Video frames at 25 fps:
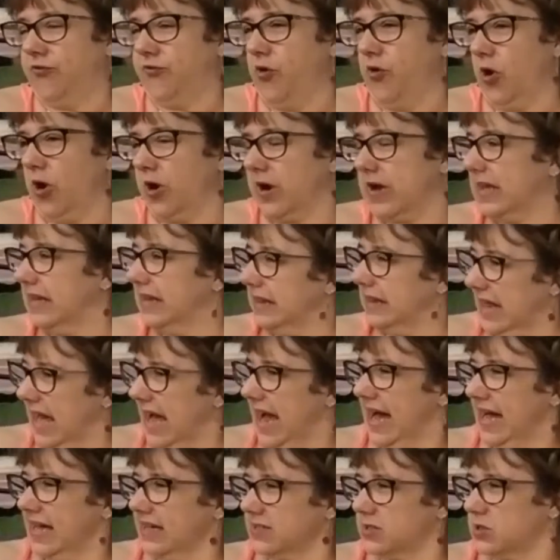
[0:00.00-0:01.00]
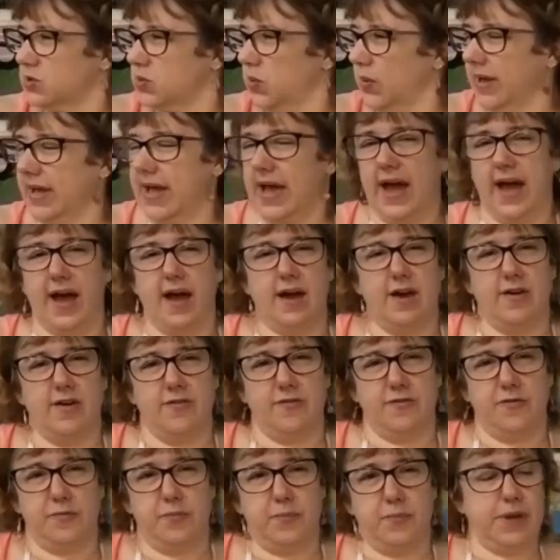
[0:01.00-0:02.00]
For a class, we
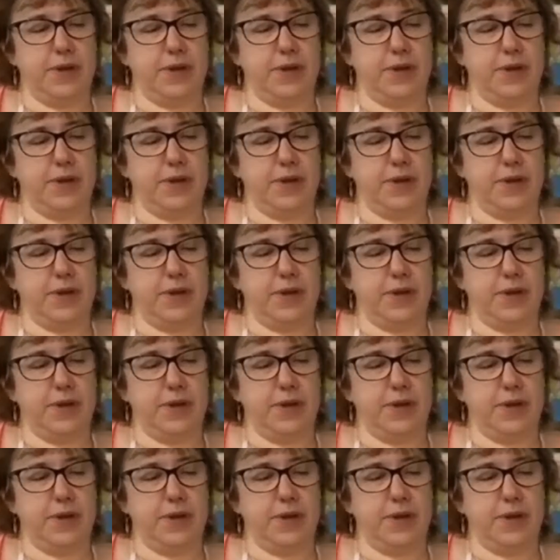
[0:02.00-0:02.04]
have